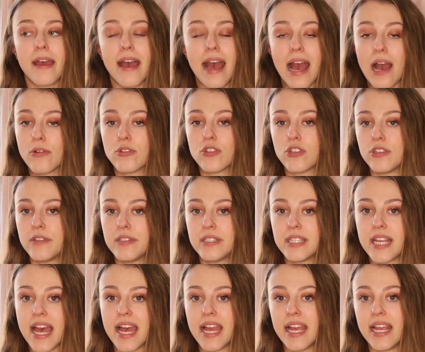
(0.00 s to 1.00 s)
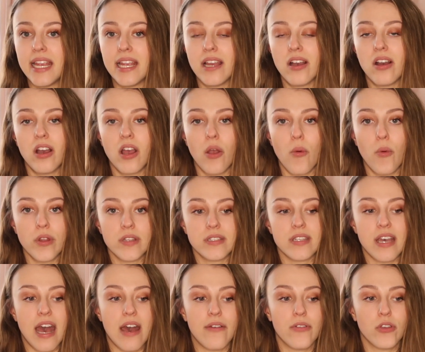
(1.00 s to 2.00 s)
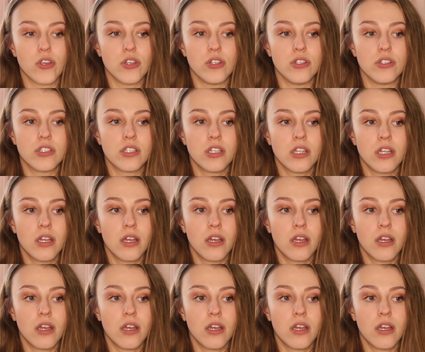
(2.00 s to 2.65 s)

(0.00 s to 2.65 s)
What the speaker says: out during the day, I want to have a good